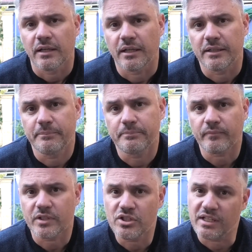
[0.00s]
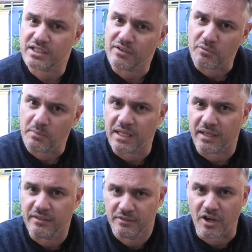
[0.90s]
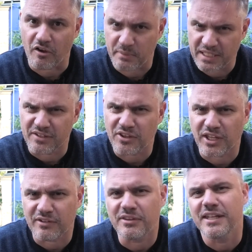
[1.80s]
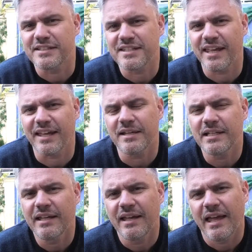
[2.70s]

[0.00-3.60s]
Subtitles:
So that's given me a, you know, I've been in the thick of things there.